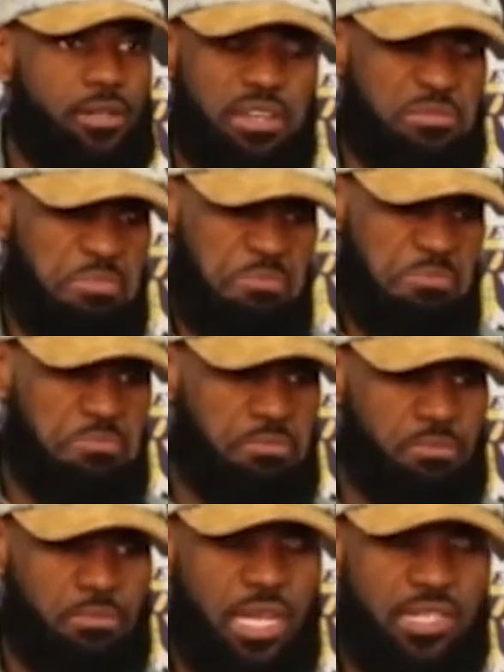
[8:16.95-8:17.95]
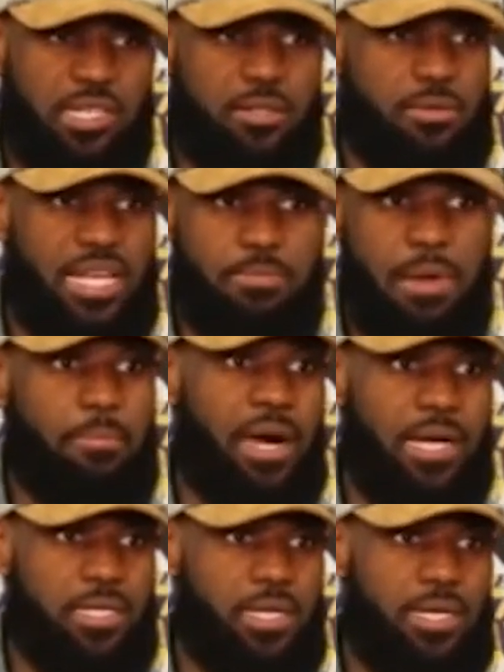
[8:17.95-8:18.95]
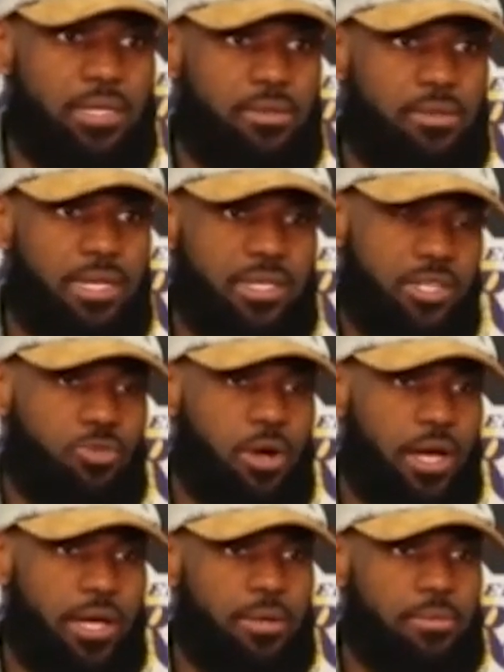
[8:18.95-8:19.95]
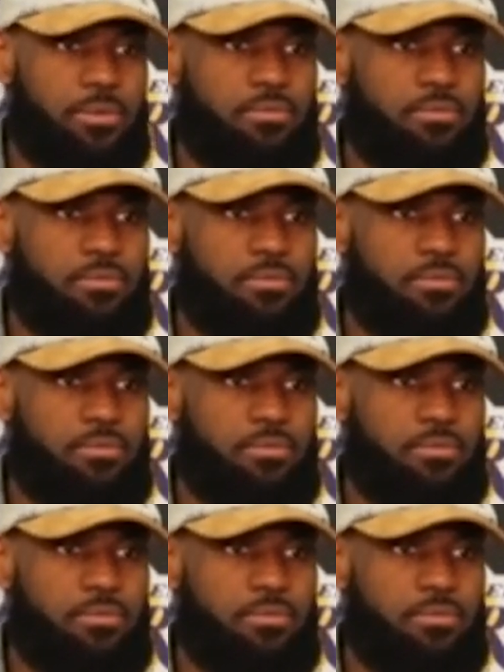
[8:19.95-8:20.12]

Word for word: But that's my mindset. That's just who I am.